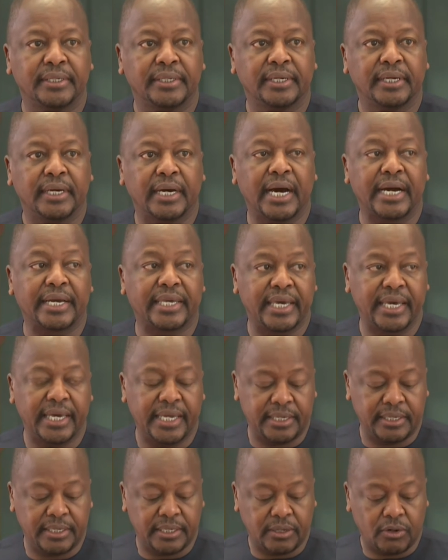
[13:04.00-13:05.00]

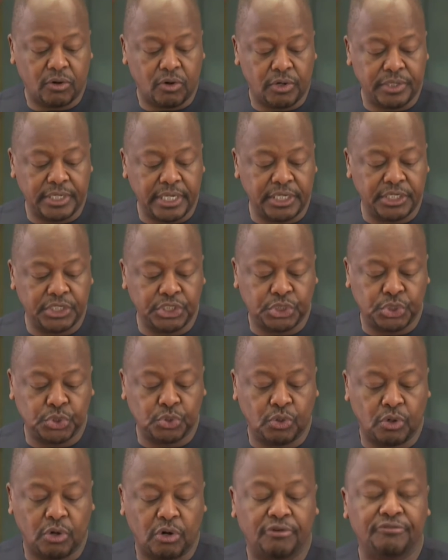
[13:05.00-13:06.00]
Again, on the
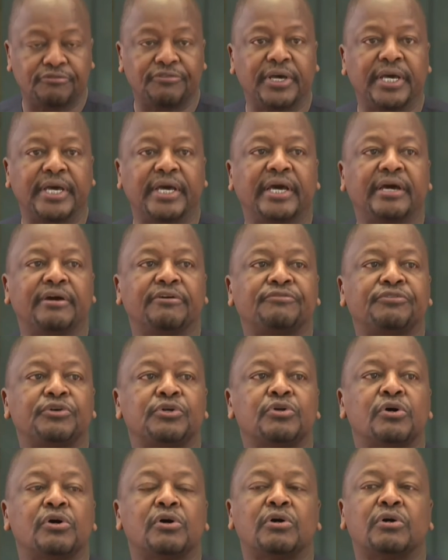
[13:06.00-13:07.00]
issue of
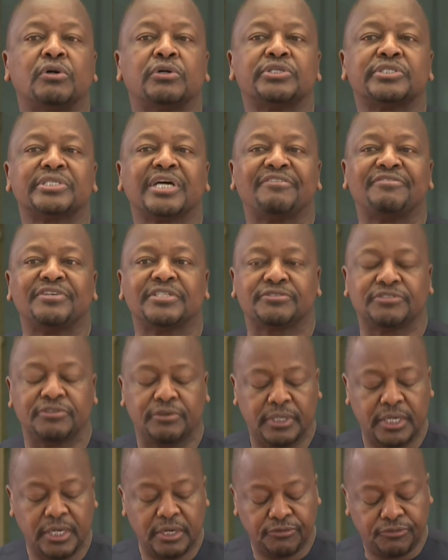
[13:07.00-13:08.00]
funeral
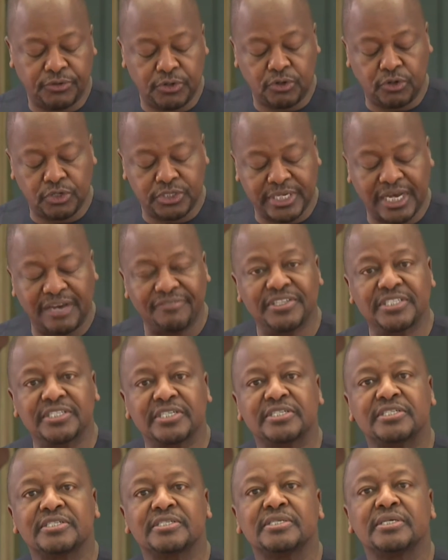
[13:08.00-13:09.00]

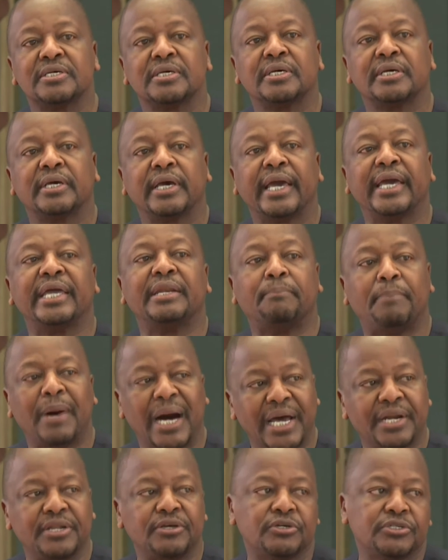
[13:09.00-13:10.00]
services and
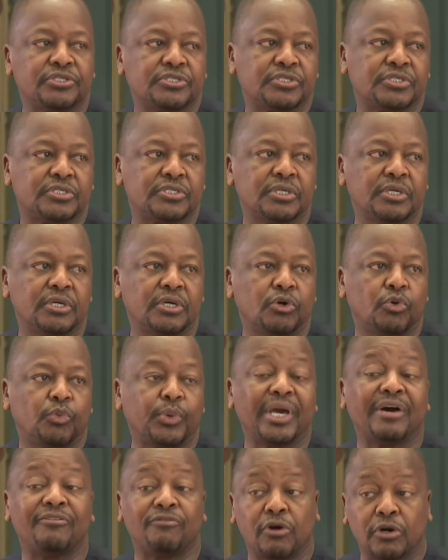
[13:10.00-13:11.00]
burials, we
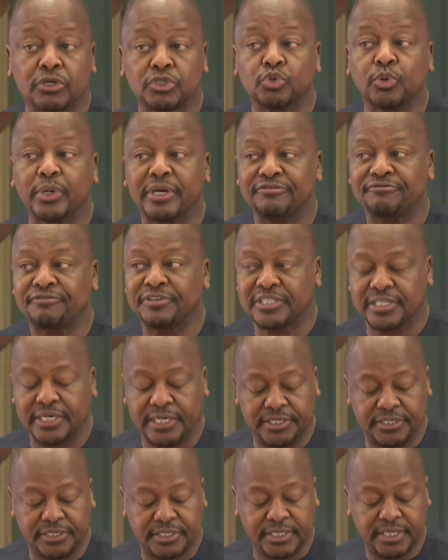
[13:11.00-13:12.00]
have also
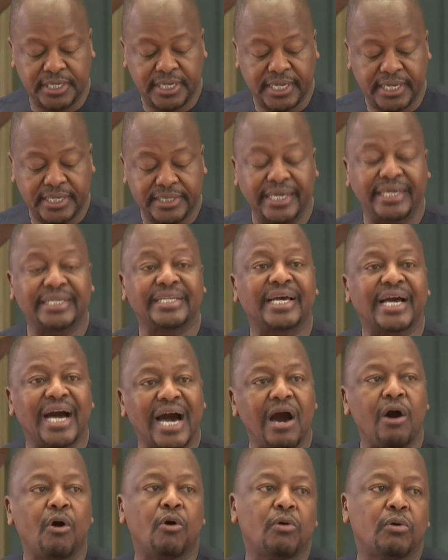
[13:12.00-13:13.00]
emphasized that
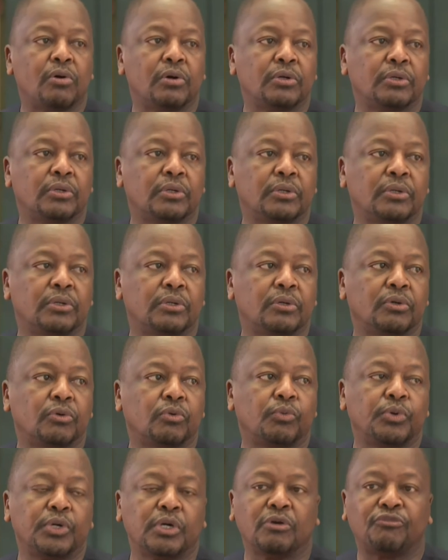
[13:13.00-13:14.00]
GAO
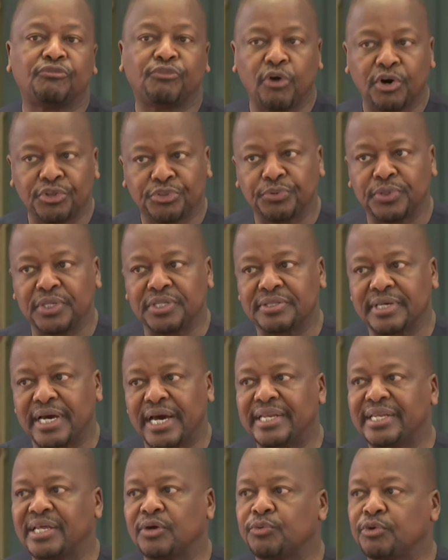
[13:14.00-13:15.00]
will forthwith,
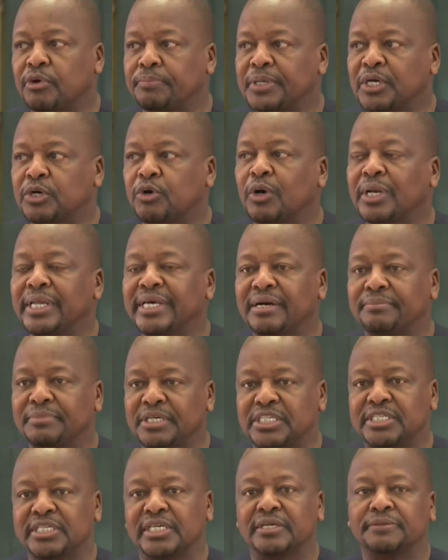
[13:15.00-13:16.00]
and they will be calling a
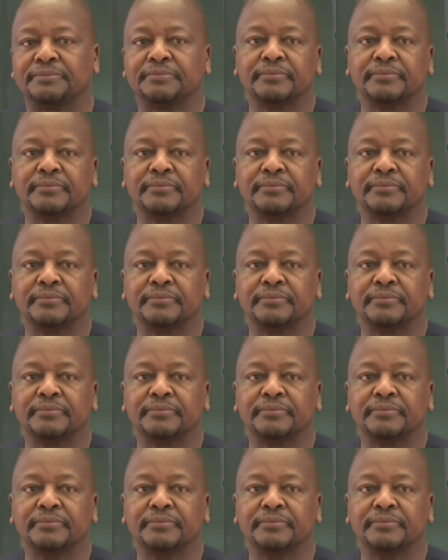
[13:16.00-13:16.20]
meeting,